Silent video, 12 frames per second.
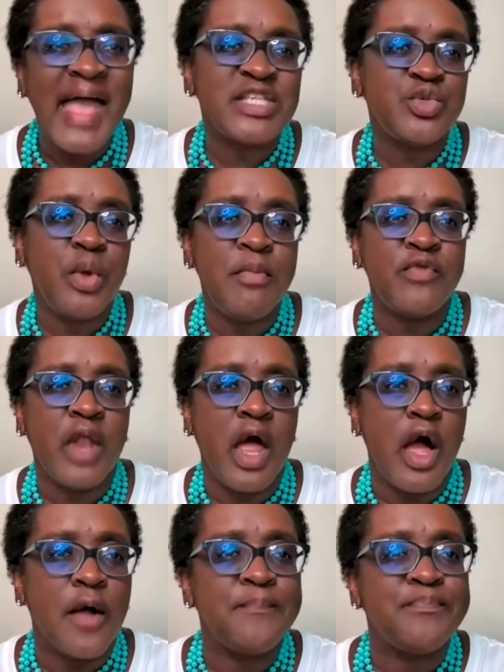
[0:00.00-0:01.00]
as we move
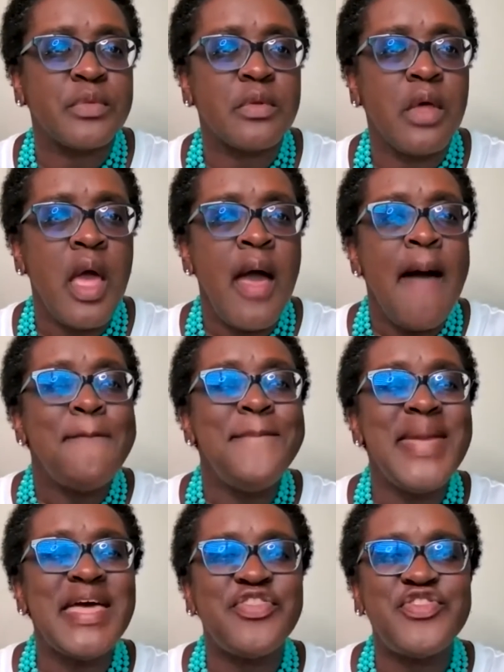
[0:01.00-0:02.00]
along.
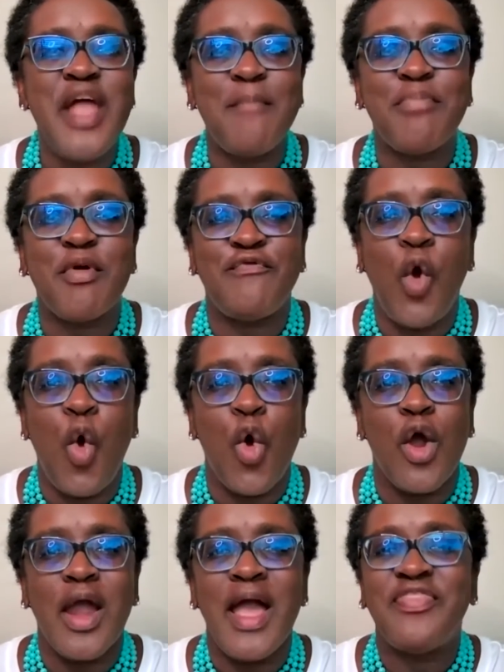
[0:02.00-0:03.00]
Myth number
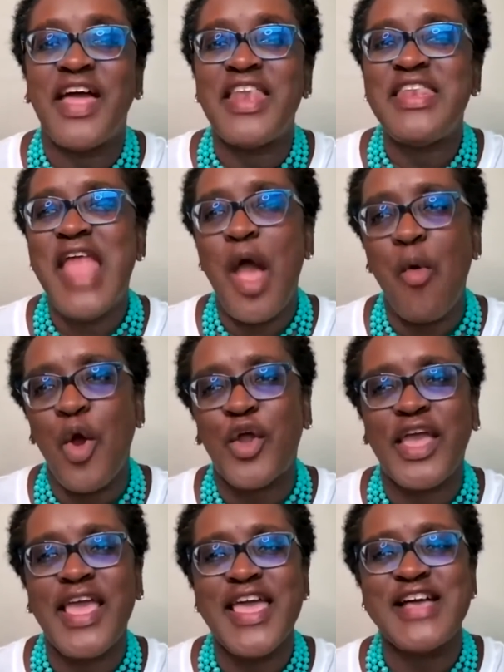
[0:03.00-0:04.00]
four that
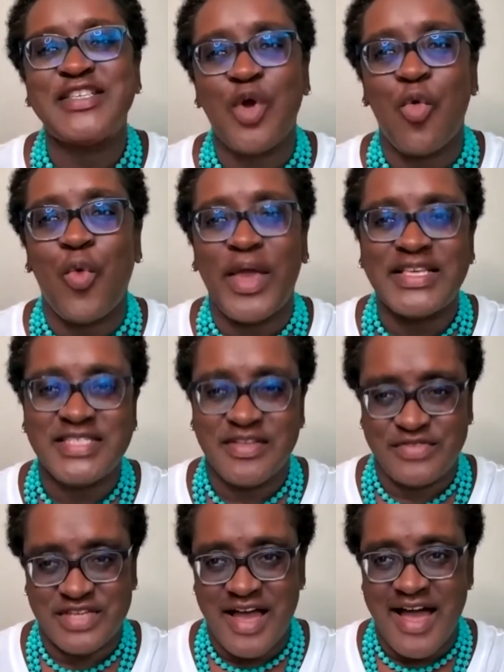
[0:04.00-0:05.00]
networking is a
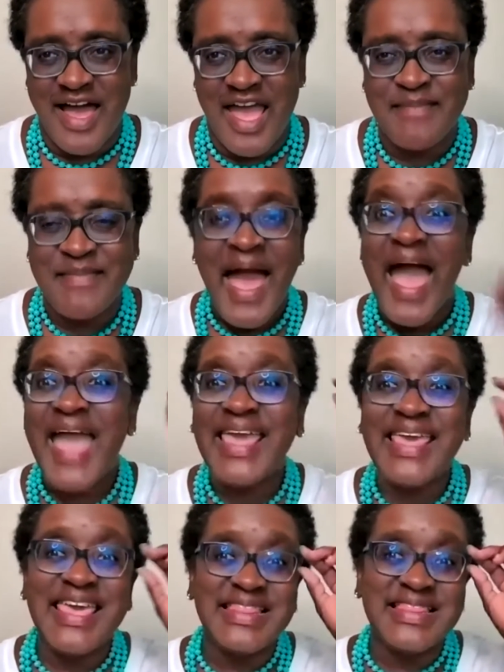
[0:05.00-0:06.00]
waste of time.
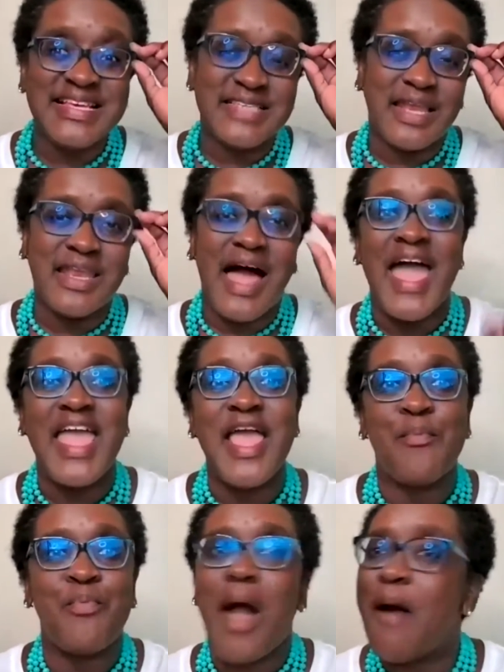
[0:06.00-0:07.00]
I get this a lot.
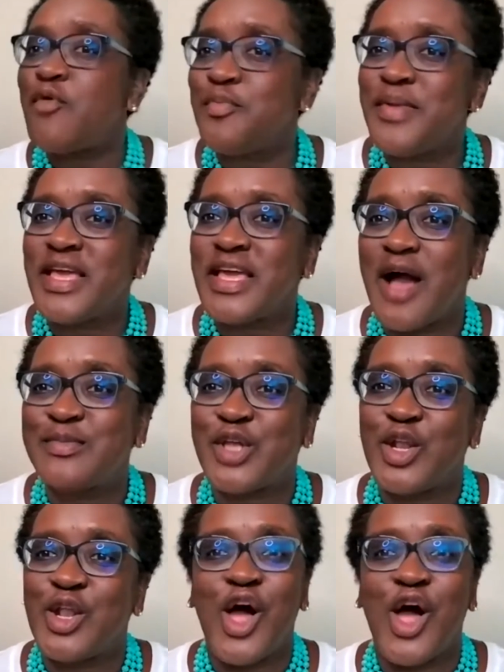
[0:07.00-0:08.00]
It probably
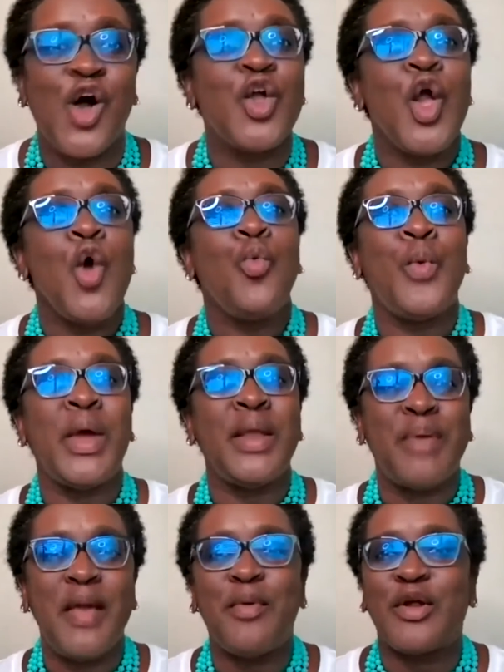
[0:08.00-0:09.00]
comes along
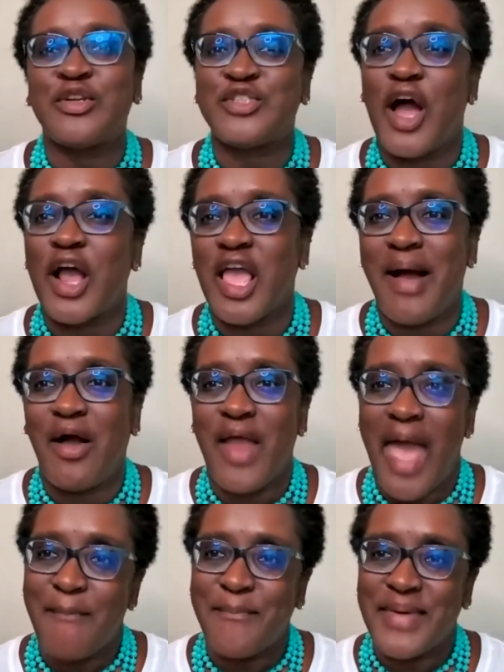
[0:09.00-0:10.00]
when people are talking
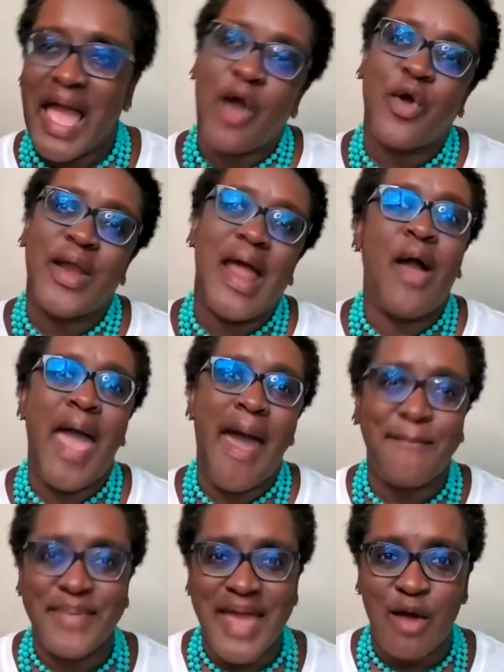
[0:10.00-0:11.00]
about happy hour and how
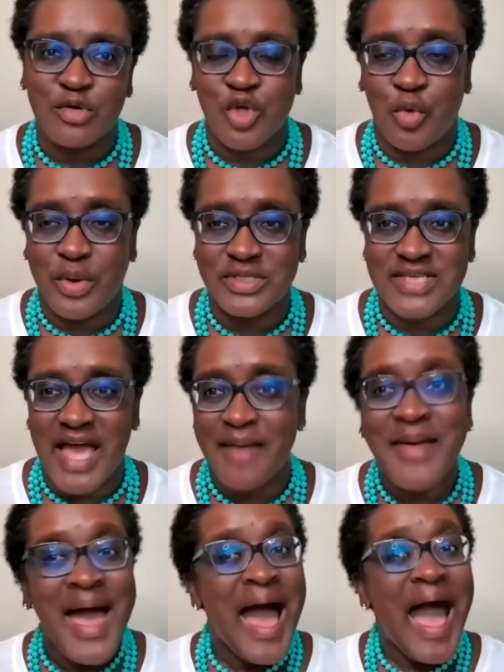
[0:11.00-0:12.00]
happy hours are a waste of
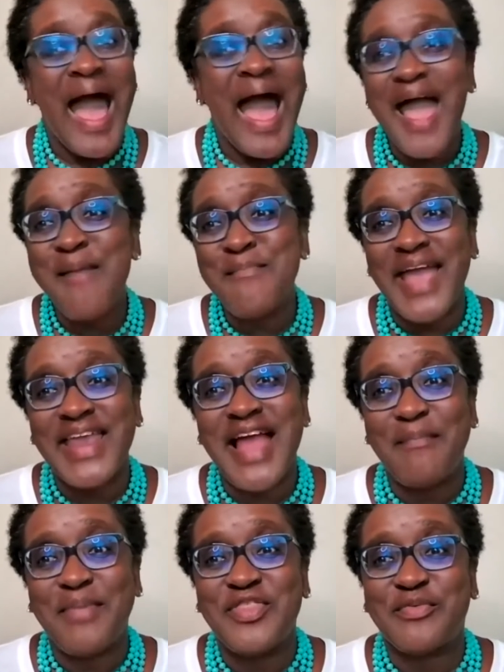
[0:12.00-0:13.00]
time. I might
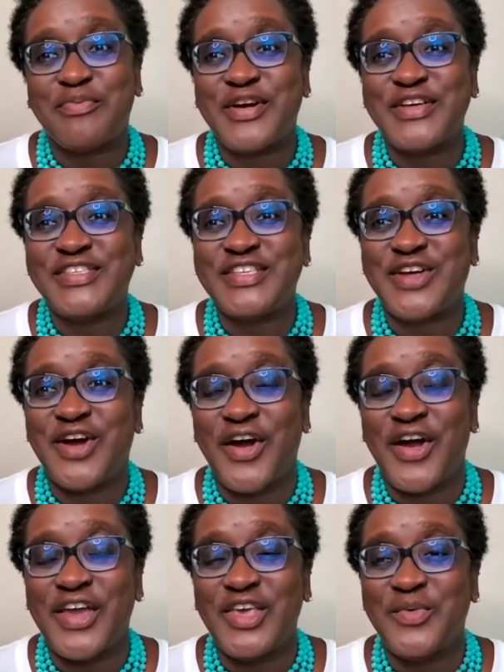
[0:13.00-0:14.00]
not be the person to
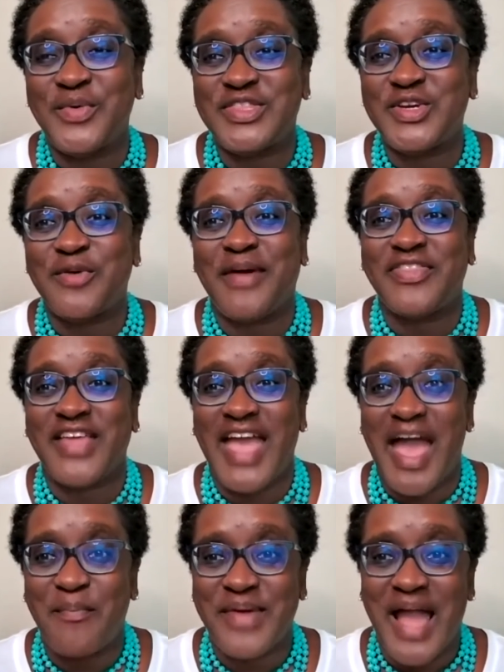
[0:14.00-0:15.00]
argue with you about
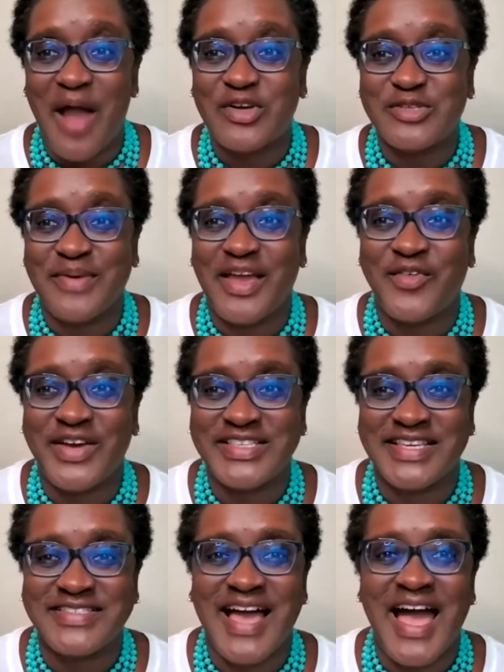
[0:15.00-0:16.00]
the happy hours being a
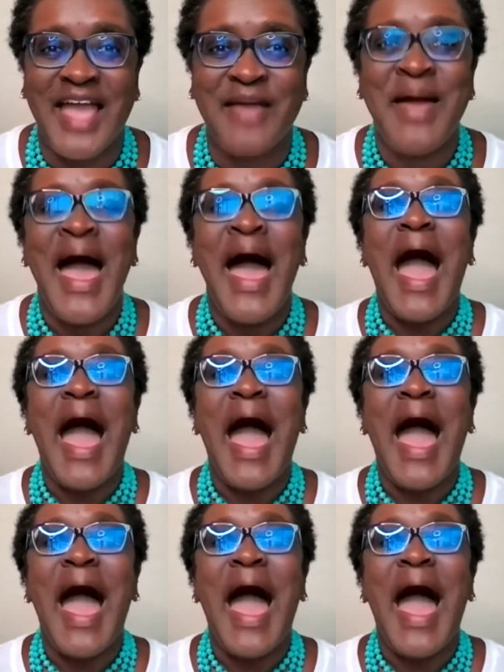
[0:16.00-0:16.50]
waste of time.